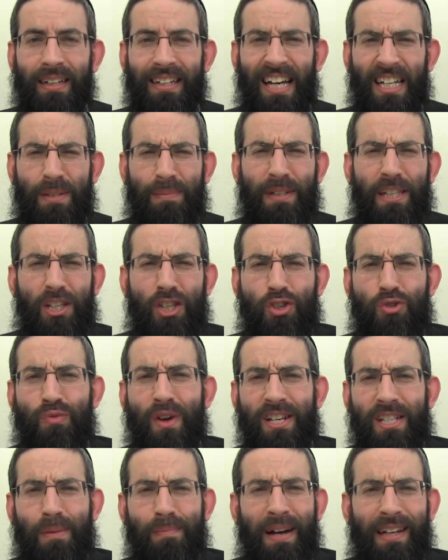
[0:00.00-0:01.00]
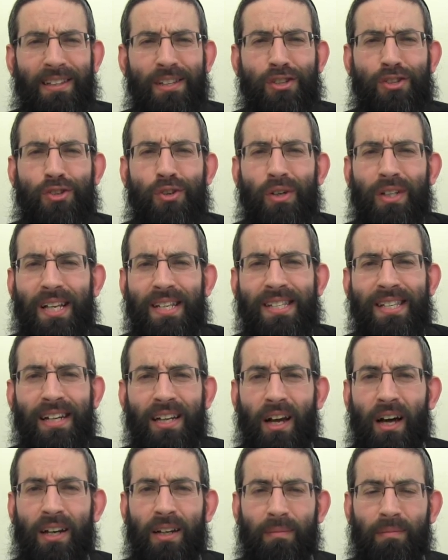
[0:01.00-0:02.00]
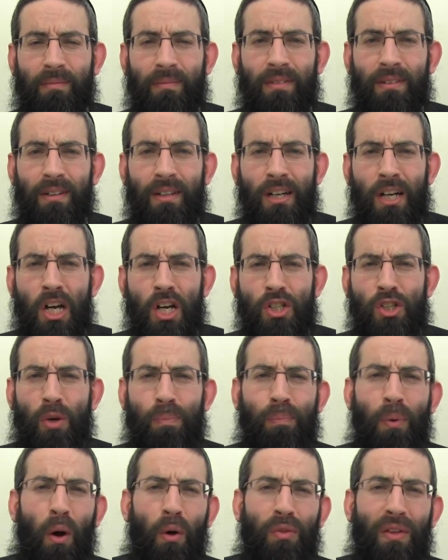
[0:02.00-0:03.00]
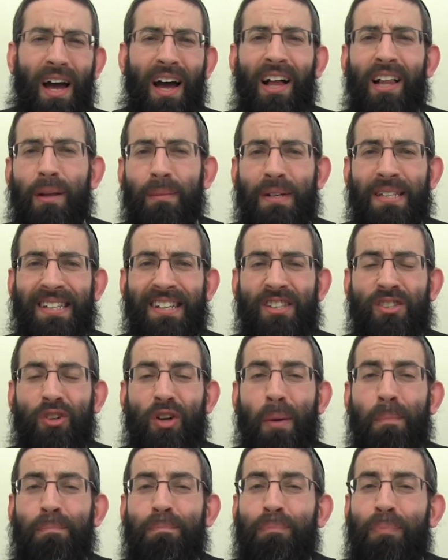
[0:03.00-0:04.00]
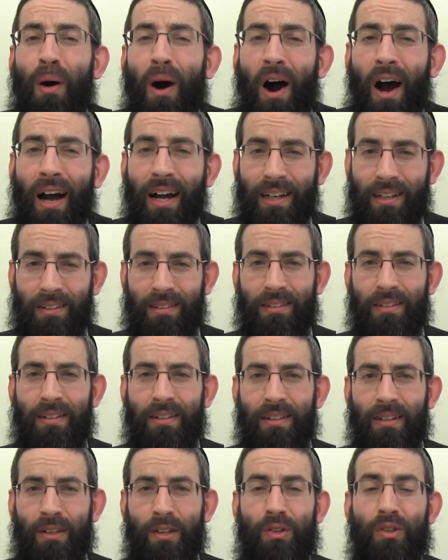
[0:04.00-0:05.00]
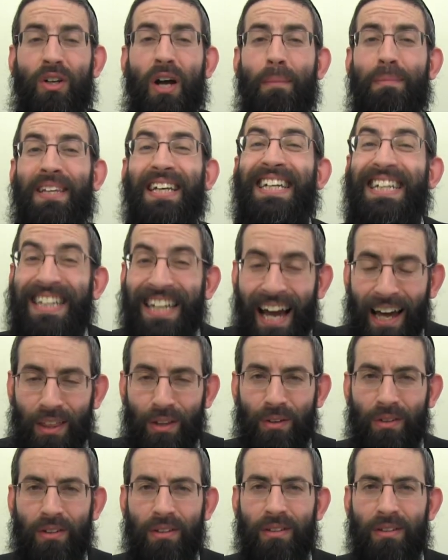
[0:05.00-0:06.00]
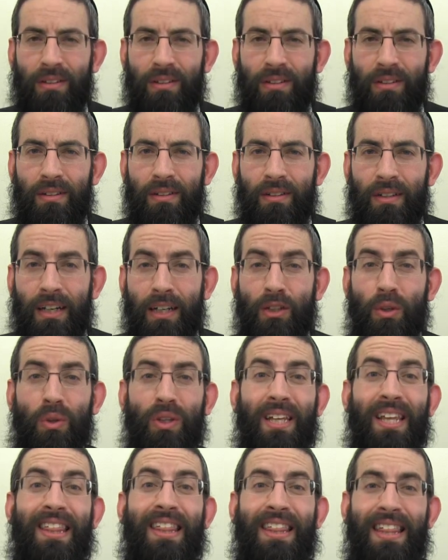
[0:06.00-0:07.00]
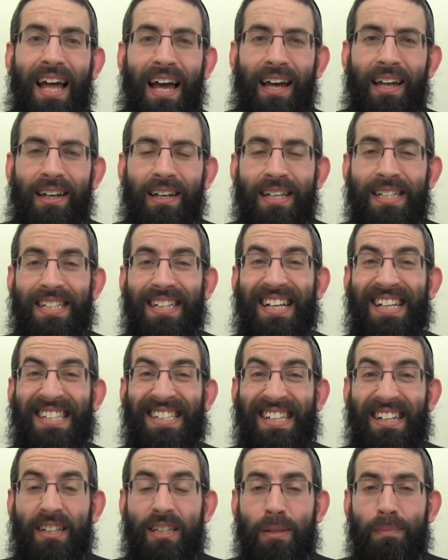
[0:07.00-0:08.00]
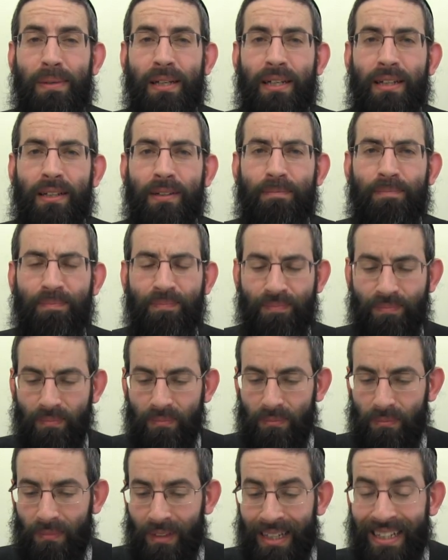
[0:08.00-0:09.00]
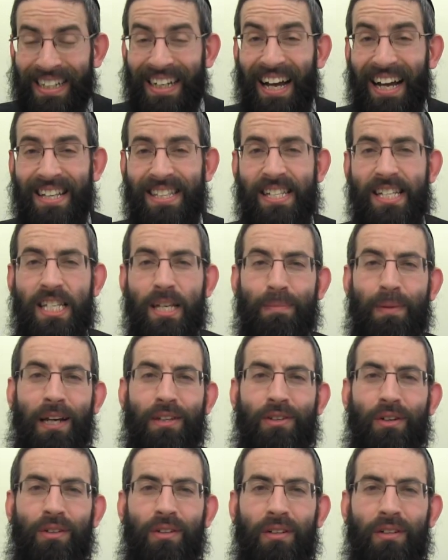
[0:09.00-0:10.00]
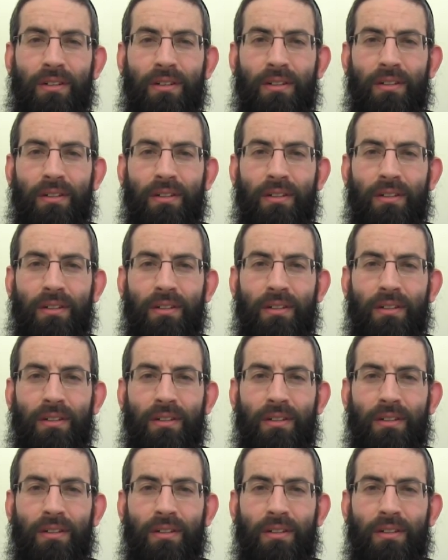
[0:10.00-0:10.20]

He has to be distressed about this dirt that's sitting on him. So both elements need to combine, need to come together. And only then is it considered to be a chatzitza min haTorah.